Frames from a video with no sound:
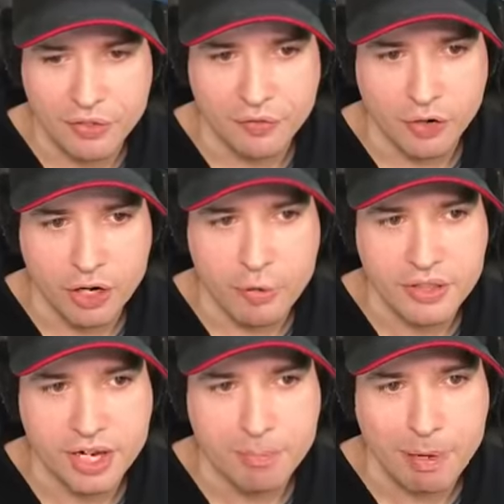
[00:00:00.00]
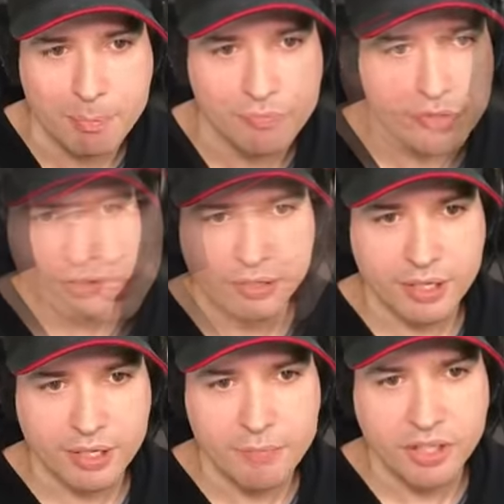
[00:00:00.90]
bit the Farn right there. Bop.
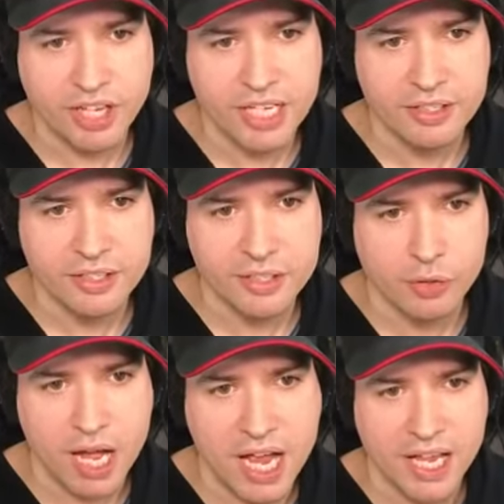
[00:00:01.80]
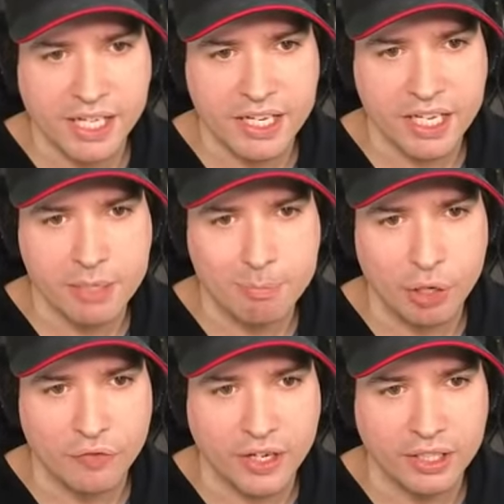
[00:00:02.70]
Damn, the Titan is so high, I can hit him
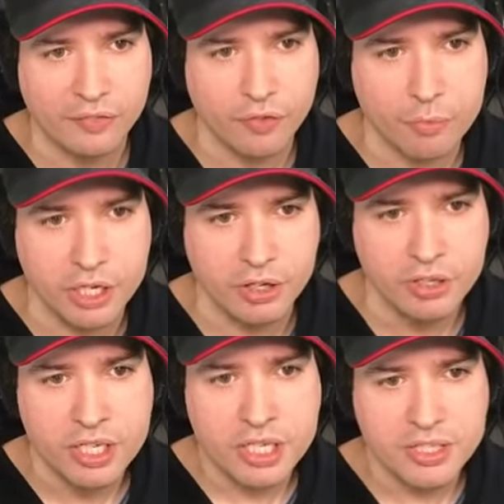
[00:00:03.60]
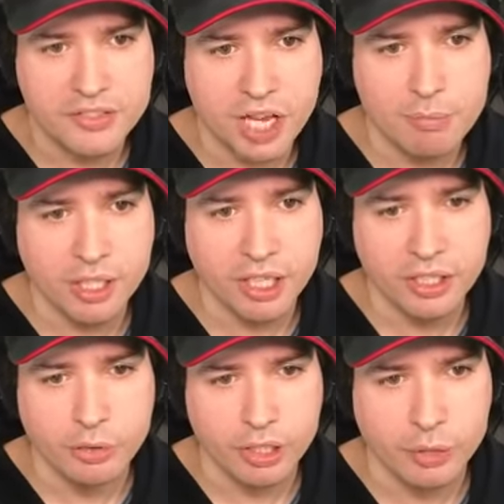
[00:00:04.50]
perfectly from here. He's coming in,
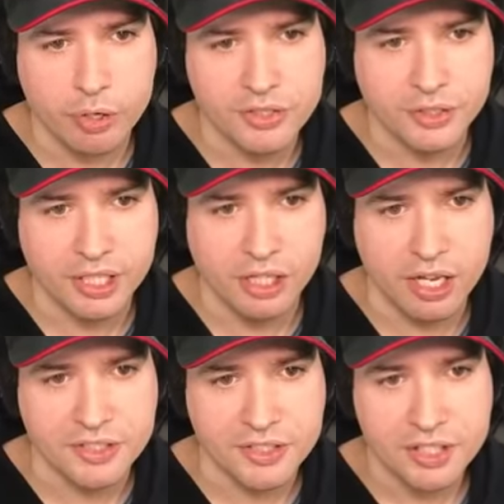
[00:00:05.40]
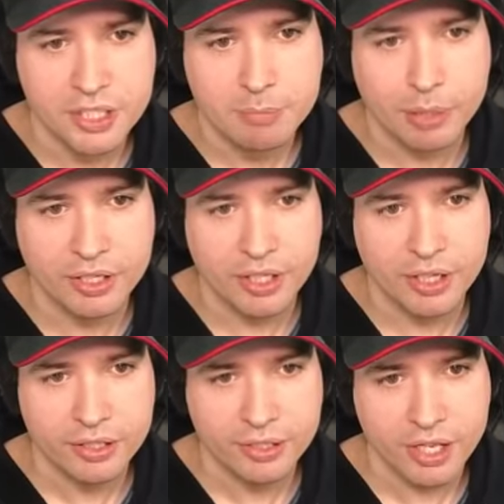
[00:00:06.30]
he really wants to kill us. But
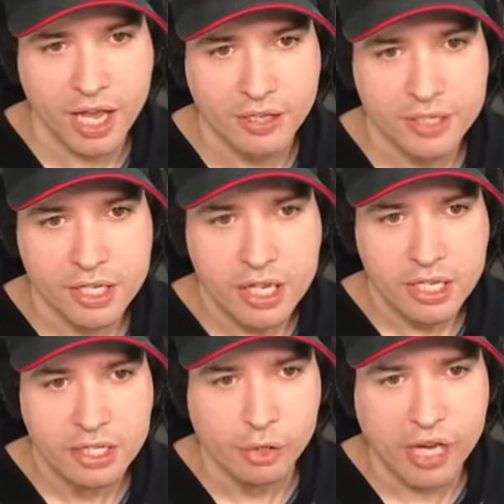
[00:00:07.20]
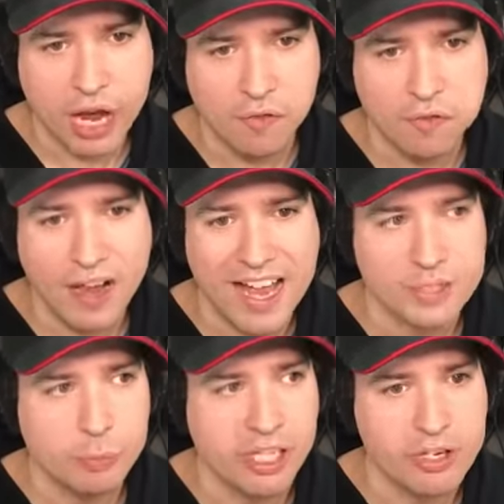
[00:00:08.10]
uh, yeah, Look how
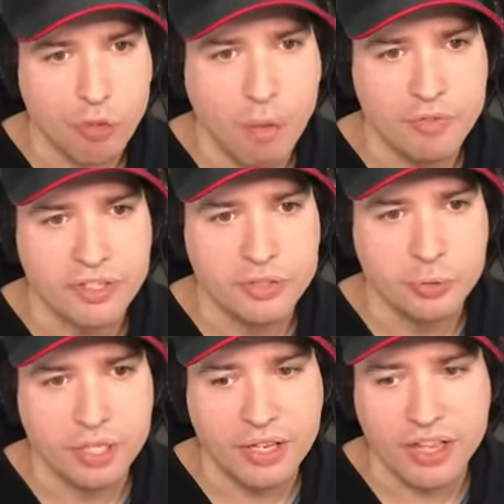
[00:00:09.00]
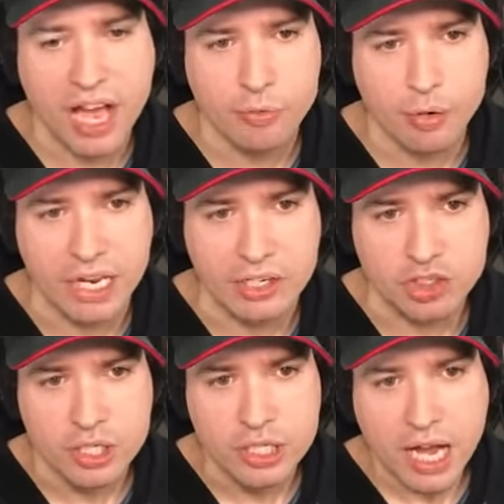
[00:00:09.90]
fast we can drop this dude at that
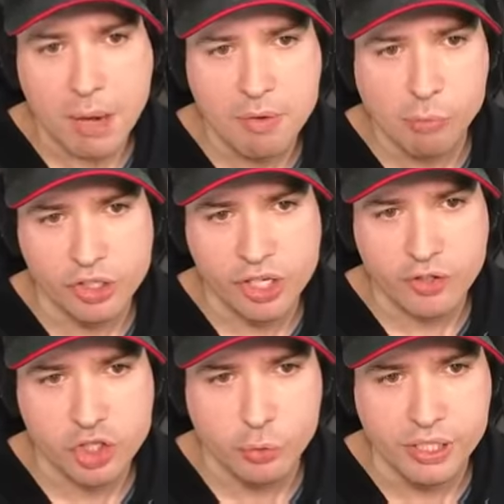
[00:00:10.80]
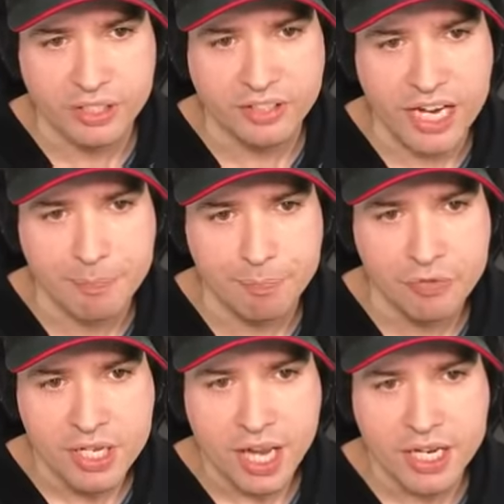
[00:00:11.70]
range. I mean, we're shooting a Titan,
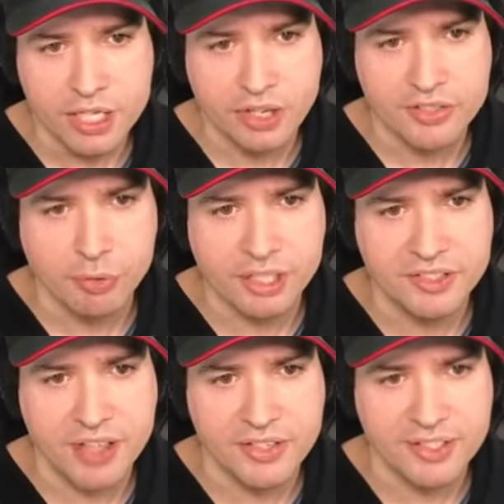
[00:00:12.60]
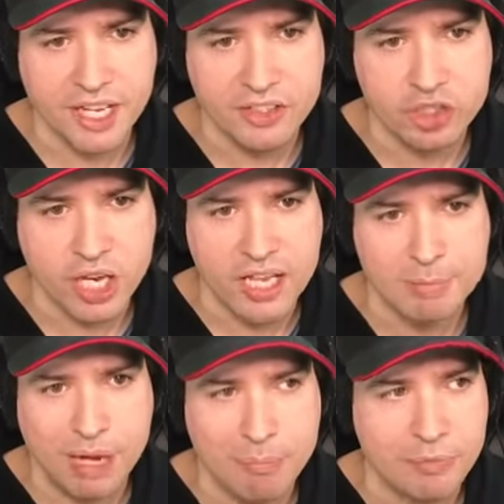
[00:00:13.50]
and he doesn't really stand the slightest chance.
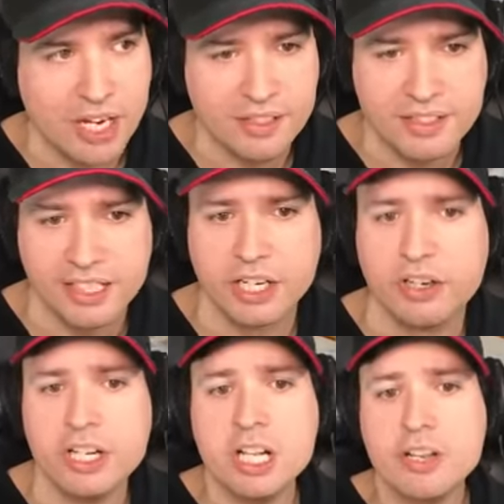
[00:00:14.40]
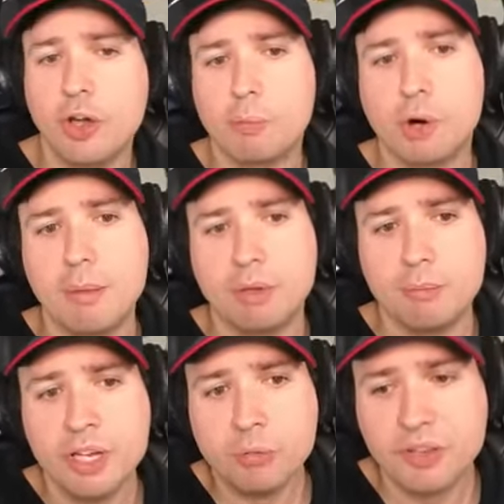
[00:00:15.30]
Pop Titan Slayer, no
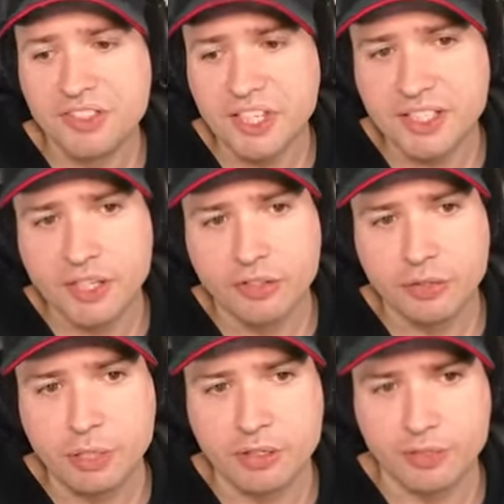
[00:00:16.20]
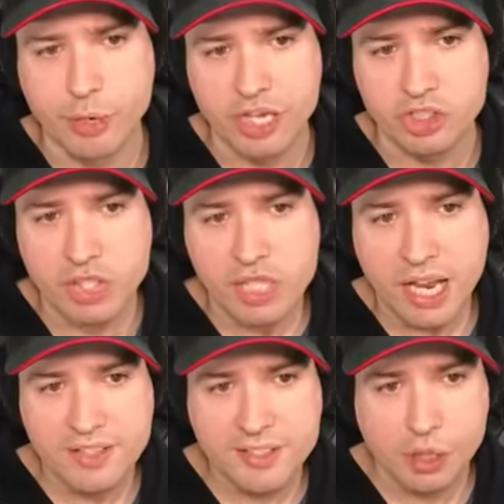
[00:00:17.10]
problem, with 600 meters range.
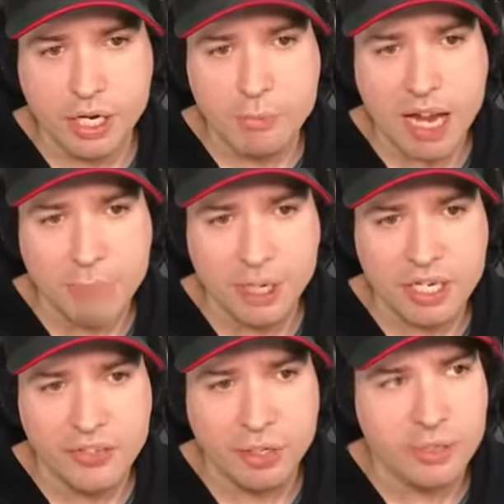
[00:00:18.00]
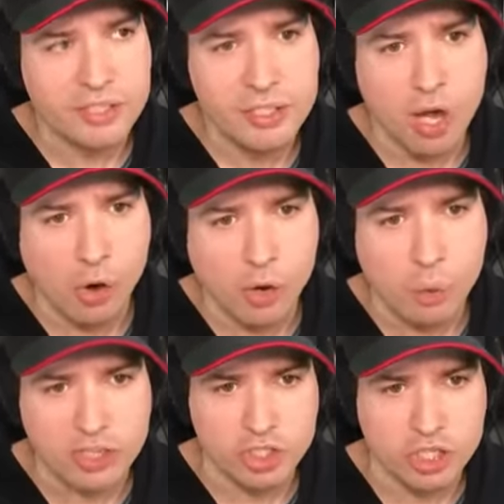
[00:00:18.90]
And so, in my opinion, there is no
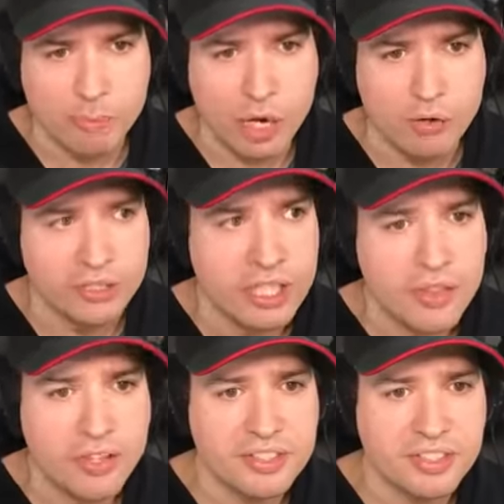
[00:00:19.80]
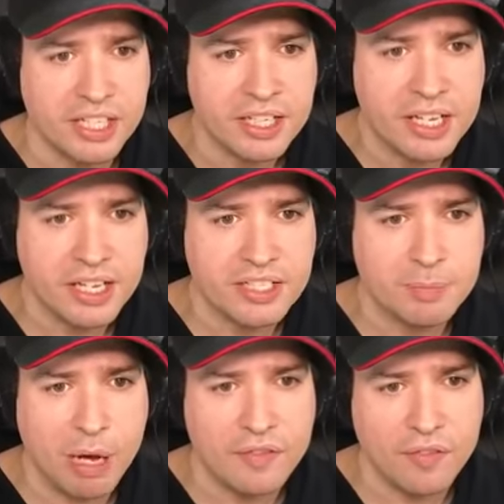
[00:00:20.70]
question about it. This thing is
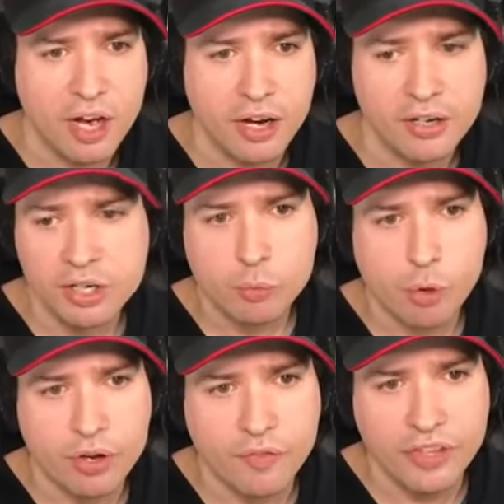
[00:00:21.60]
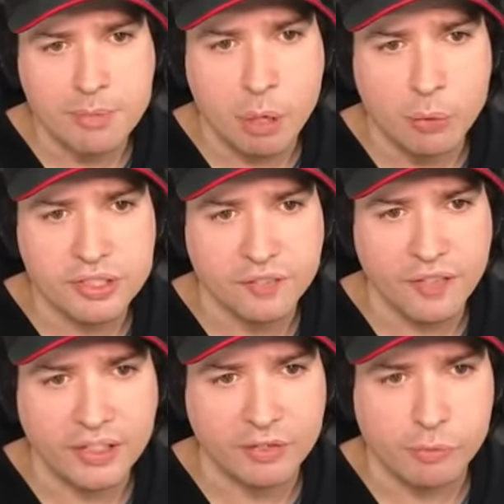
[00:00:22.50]
by far one of the most
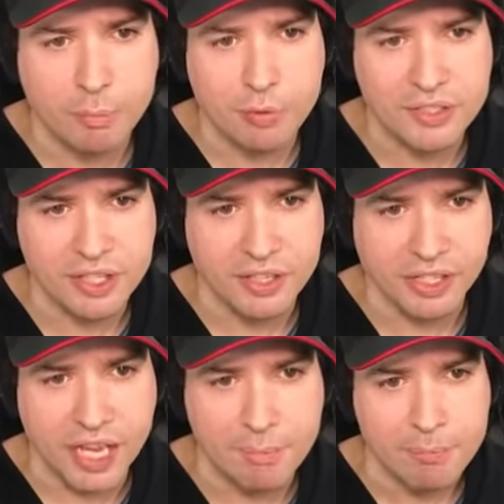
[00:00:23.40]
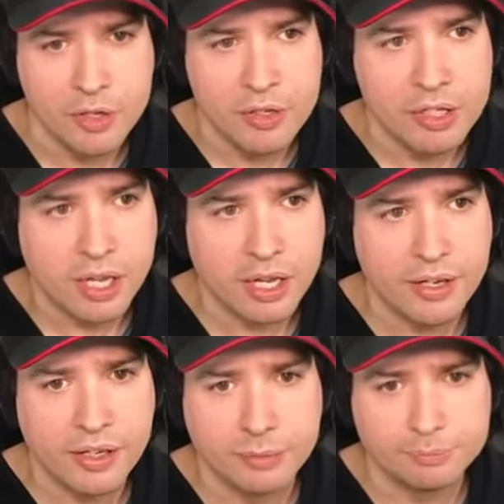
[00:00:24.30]
effective weapons in the game.
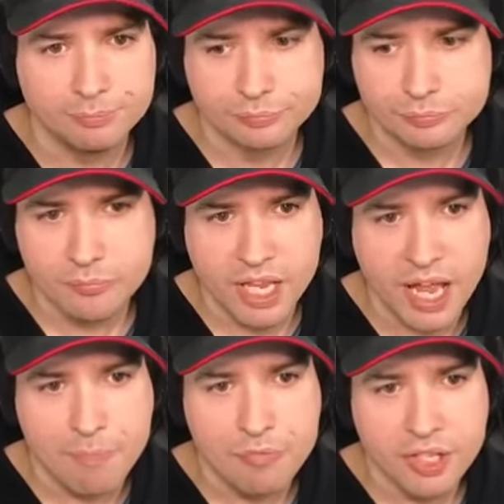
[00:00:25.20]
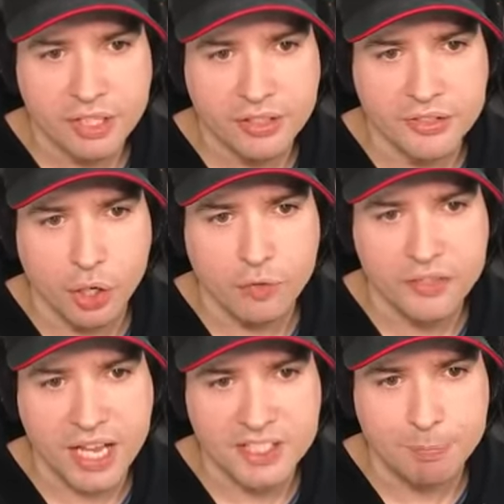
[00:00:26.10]
And um, yeah, it deserves that